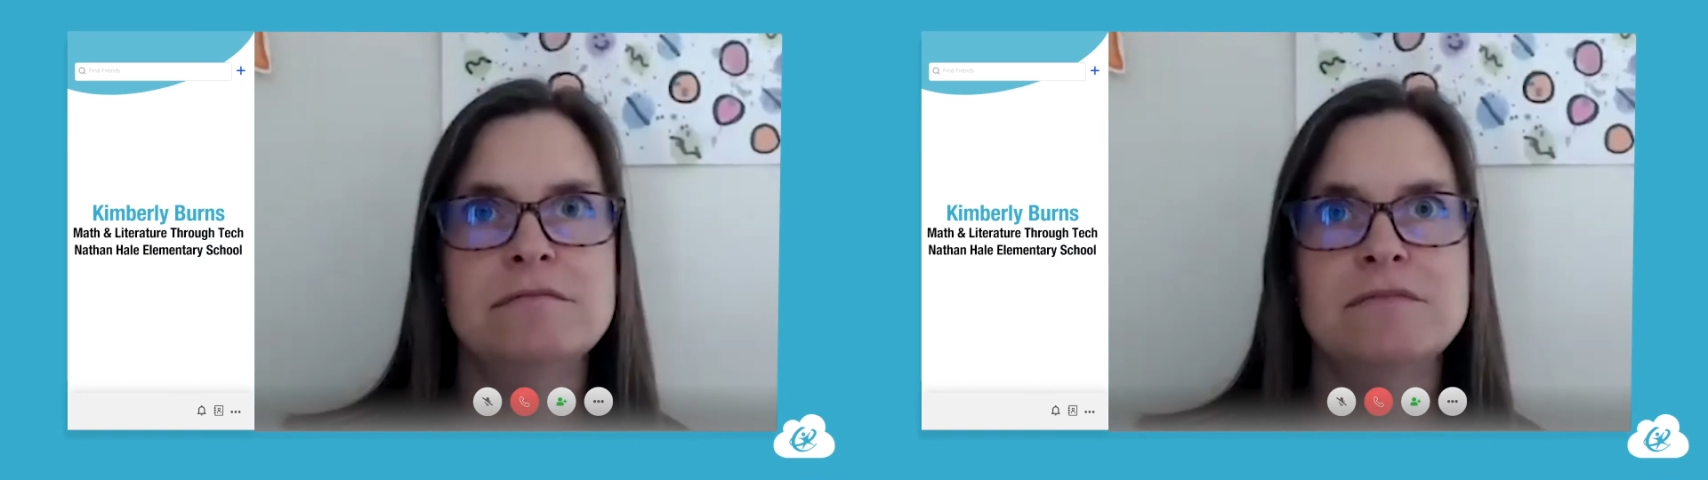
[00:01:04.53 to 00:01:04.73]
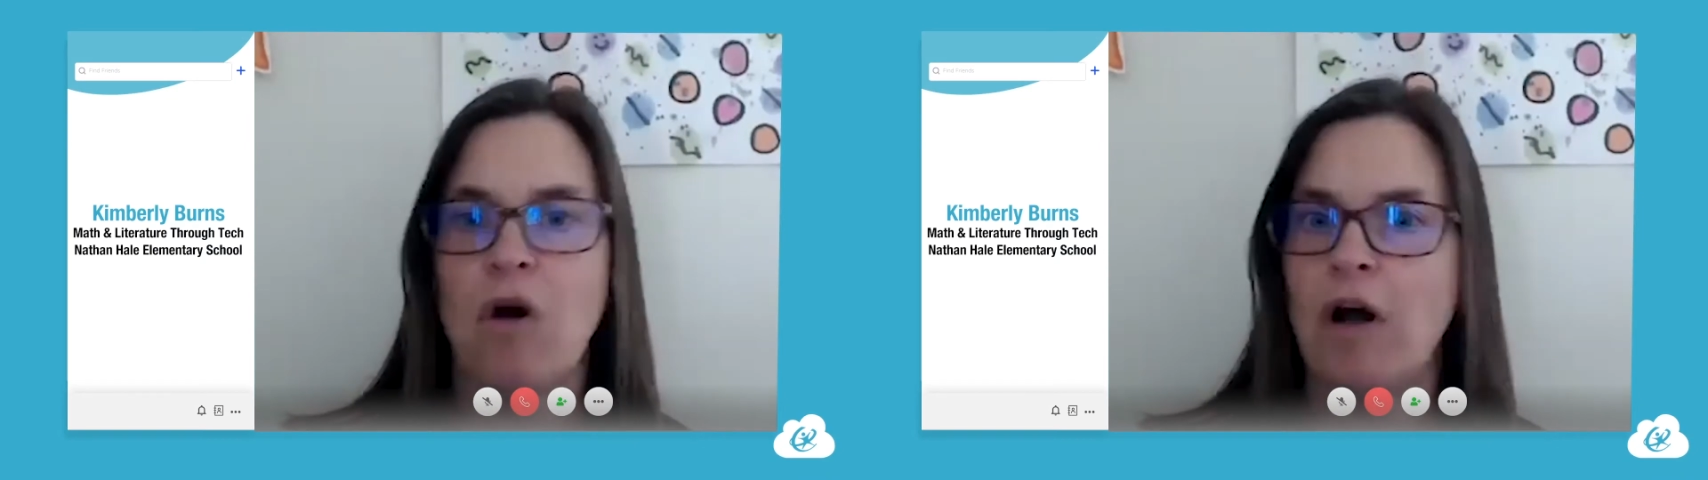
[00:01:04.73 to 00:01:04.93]

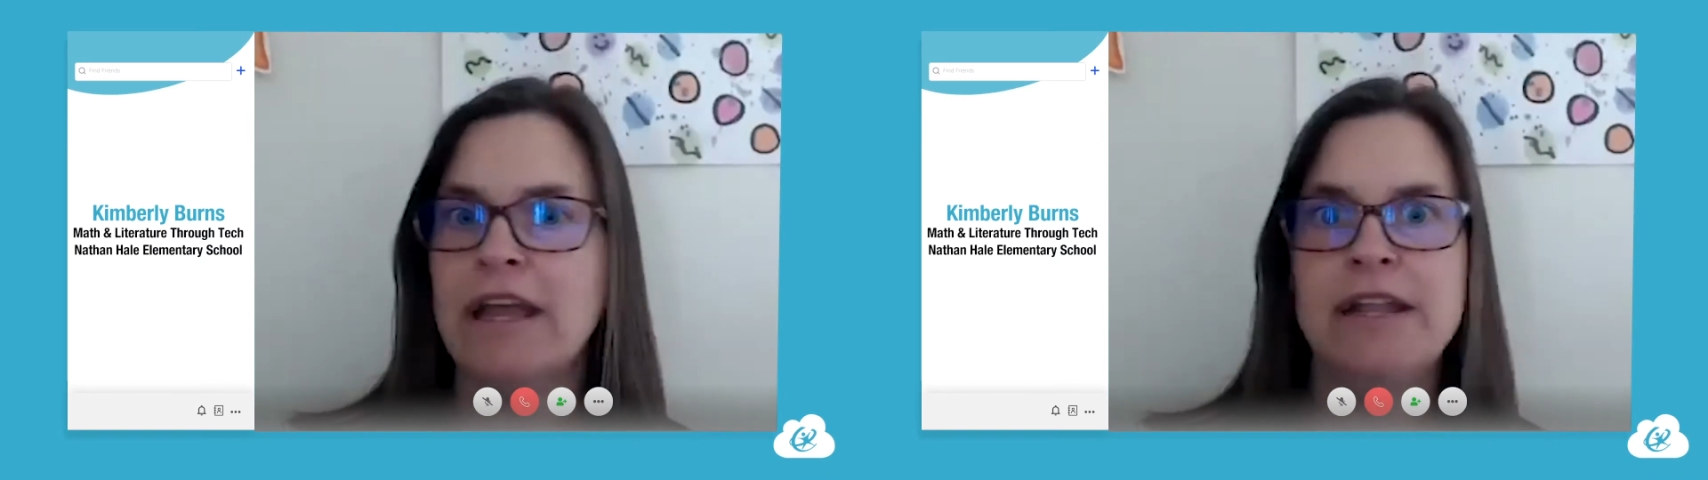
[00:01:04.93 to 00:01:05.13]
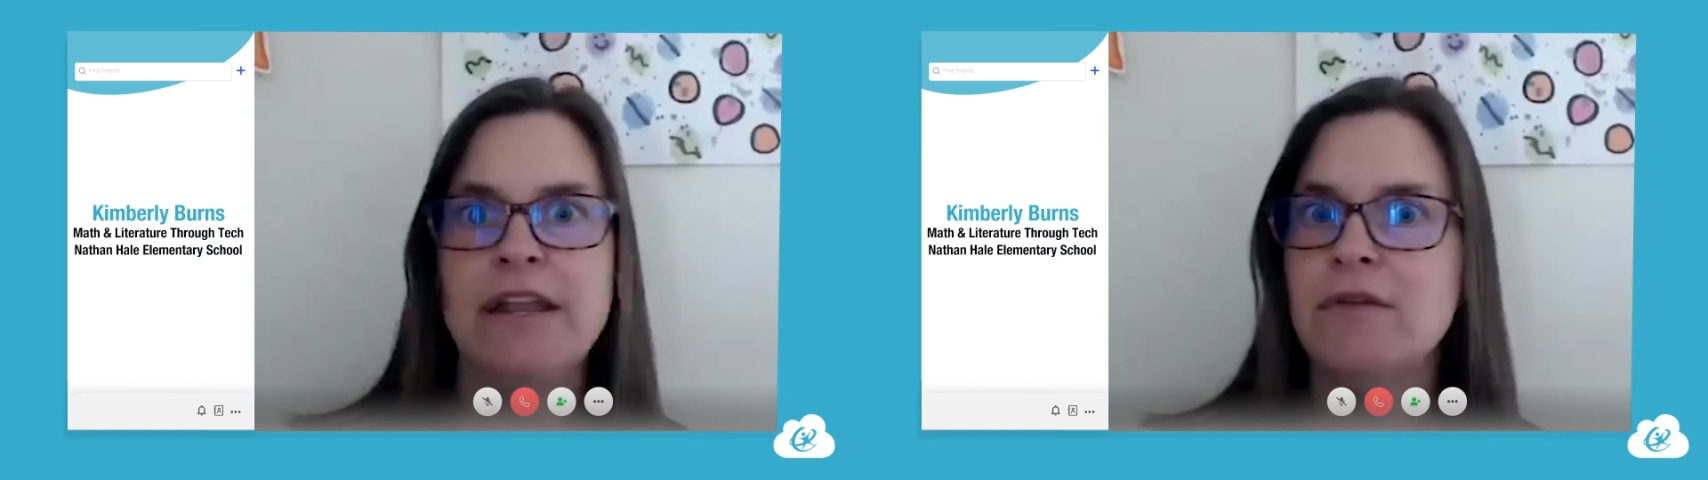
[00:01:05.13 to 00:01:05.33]

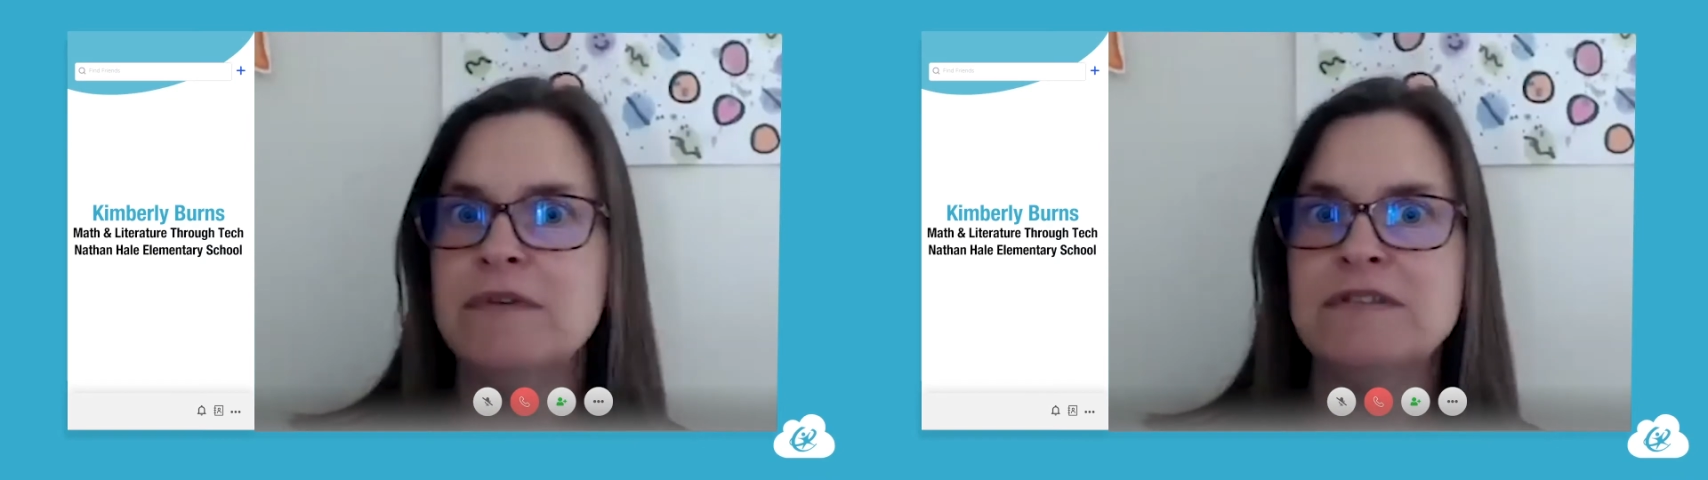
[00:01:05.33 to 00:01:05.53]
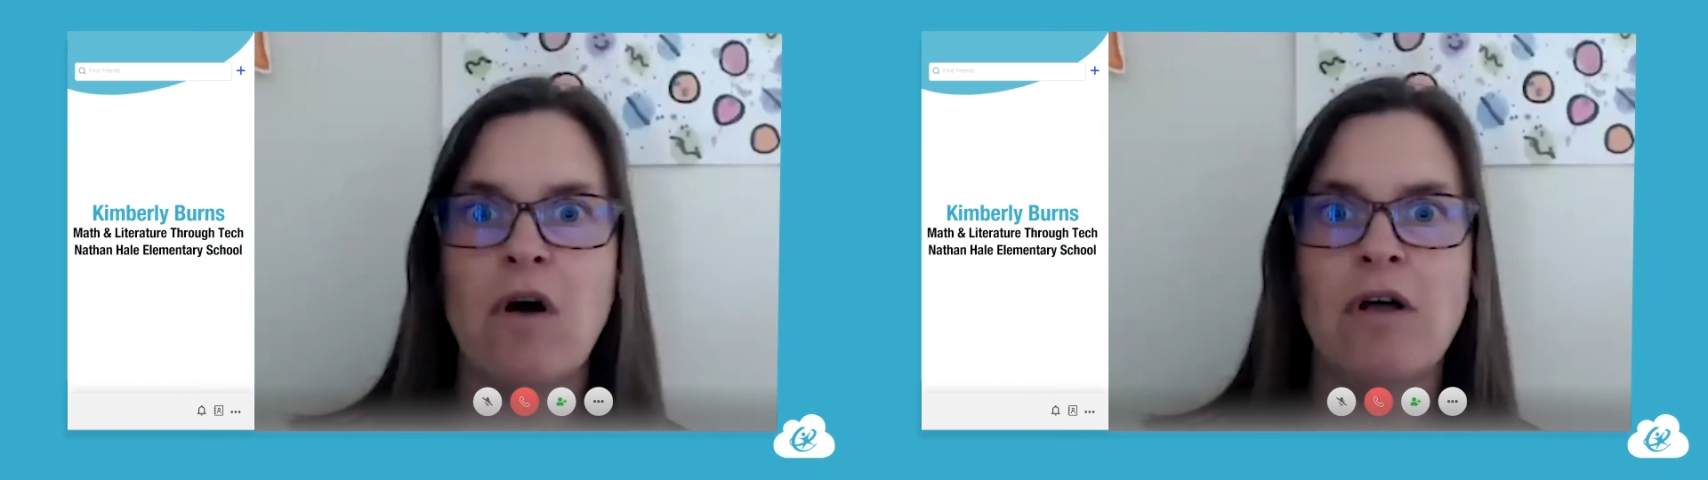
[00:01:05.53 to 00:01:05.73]
log in and it
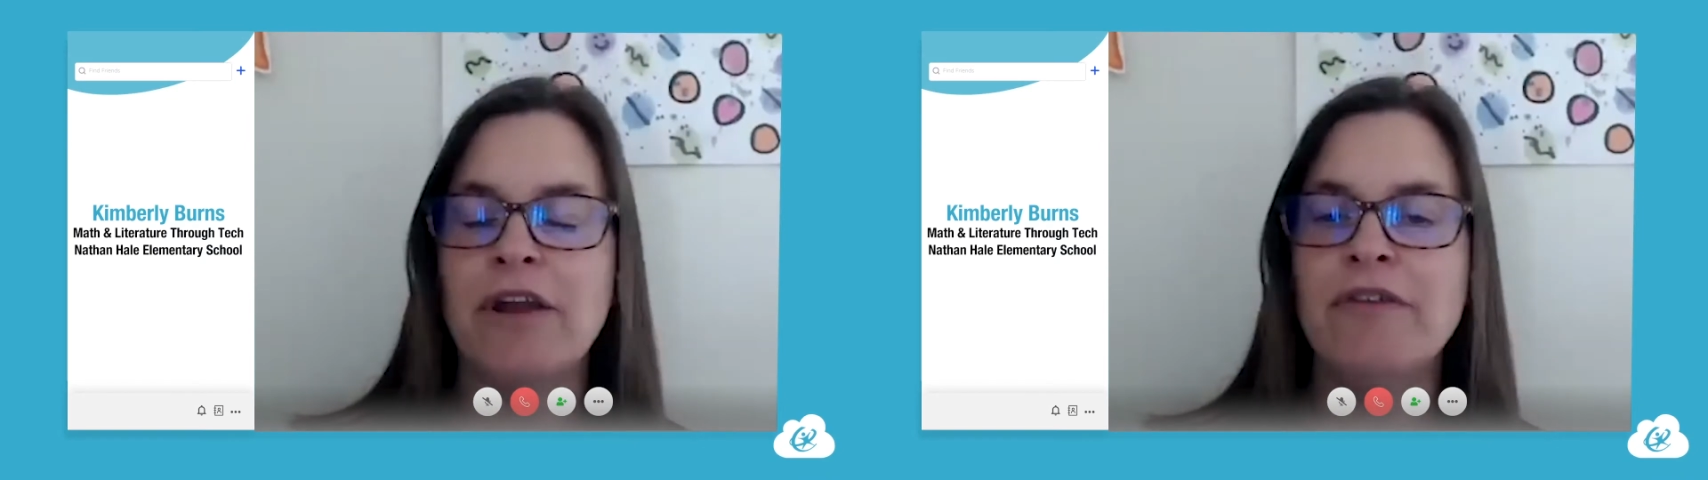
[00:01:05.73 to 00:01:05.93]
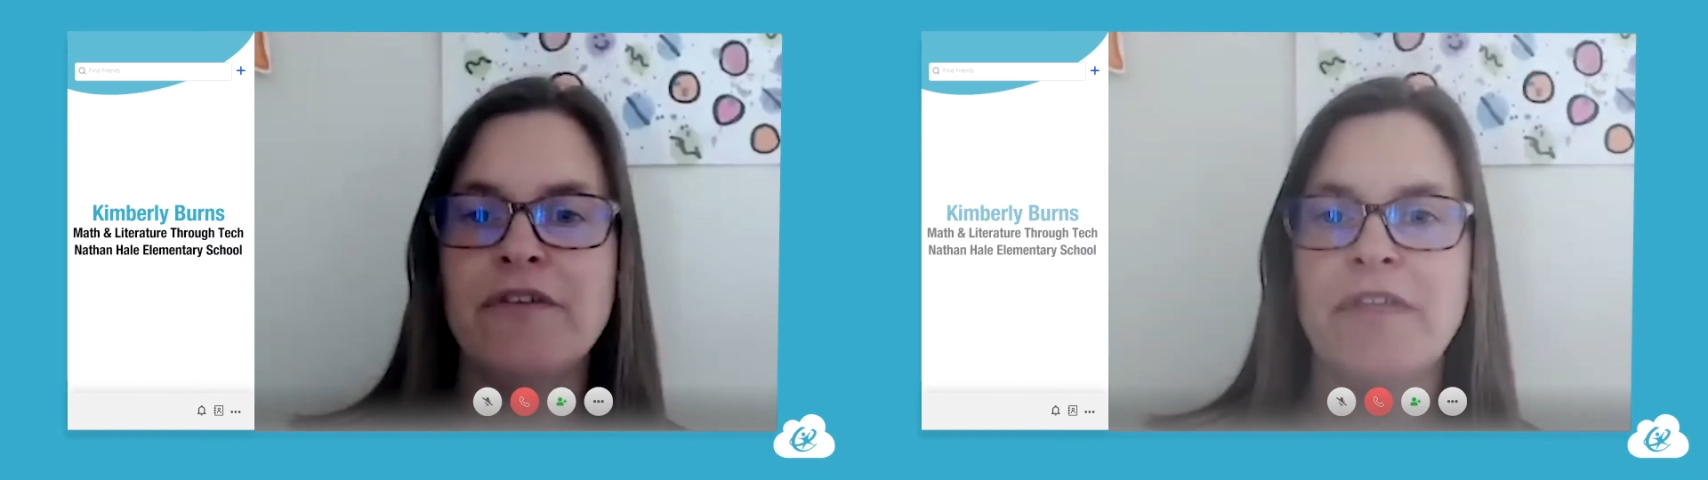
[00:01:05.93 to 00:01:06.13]
was all
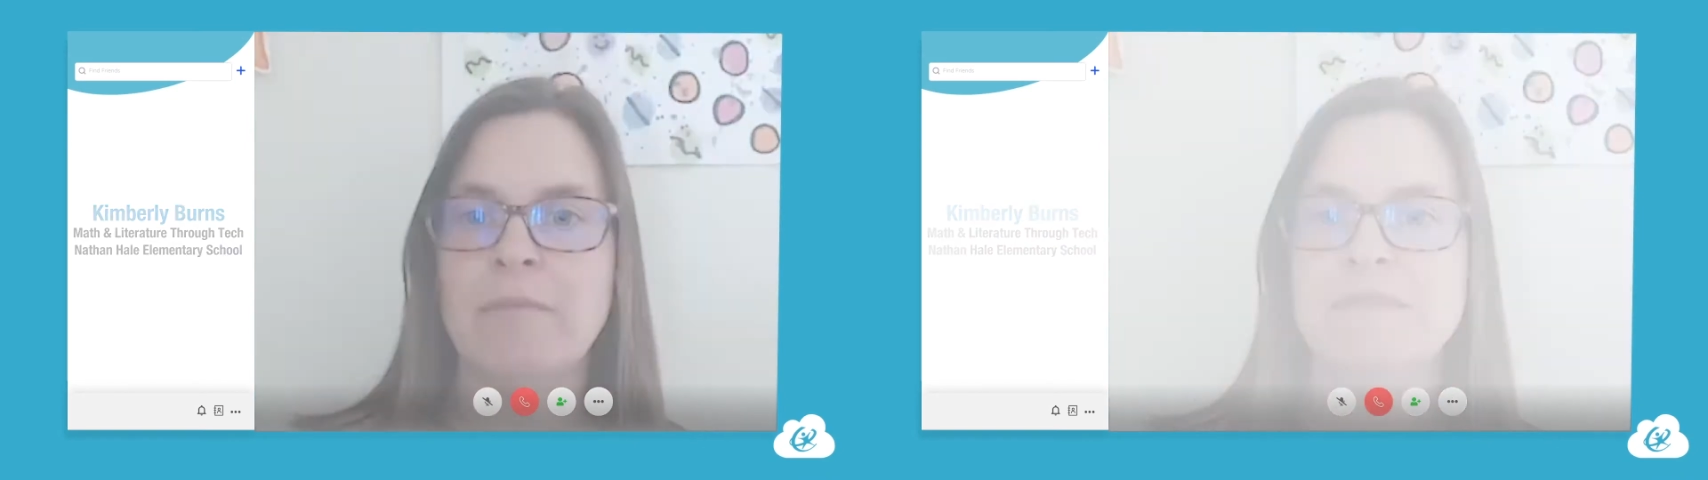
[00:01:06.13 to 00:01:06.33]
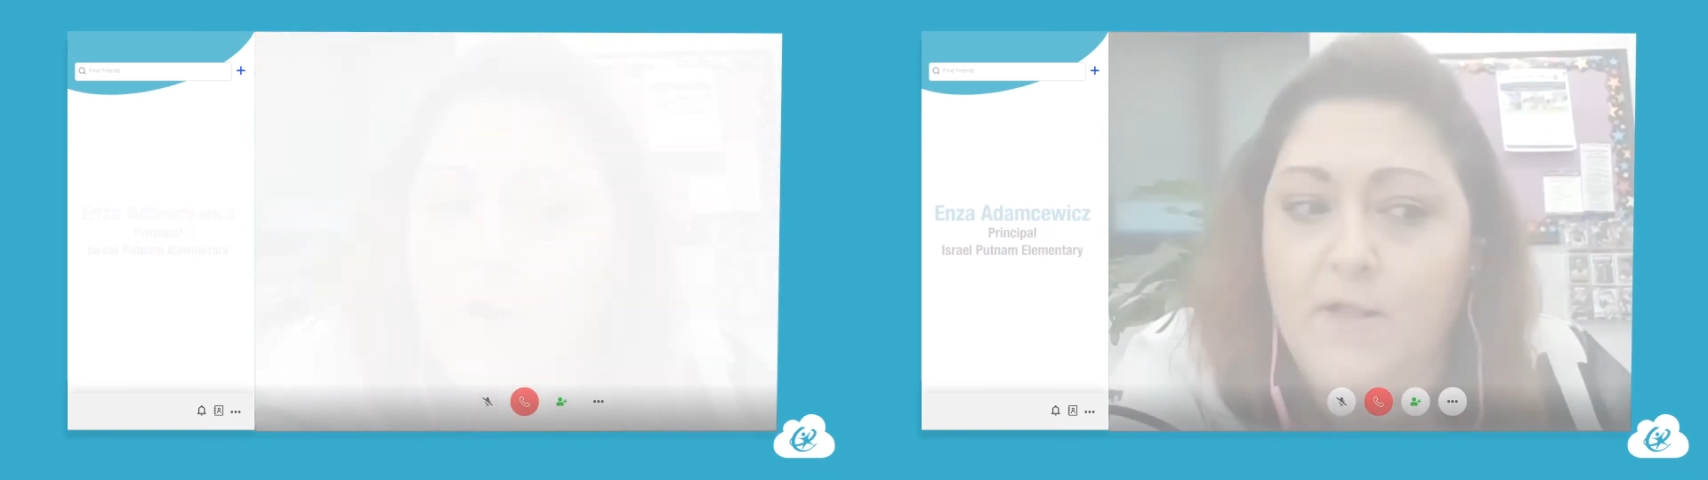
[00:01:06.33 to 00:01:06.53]
there for
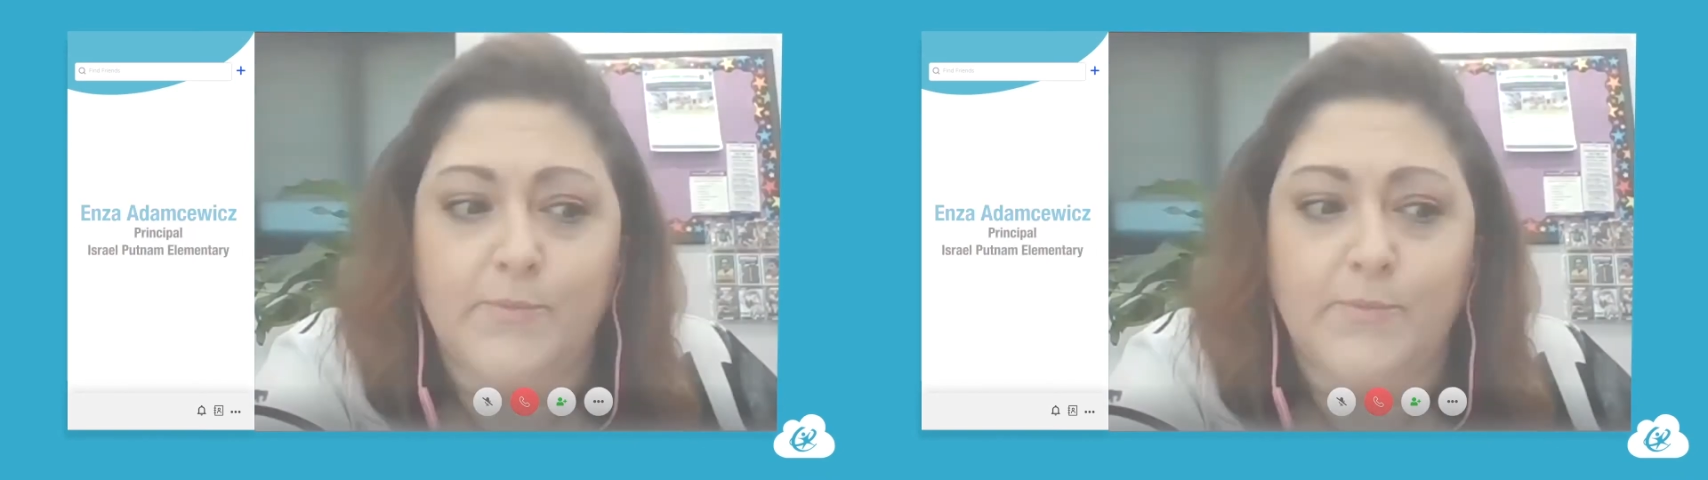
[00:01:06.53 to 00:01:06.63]
them.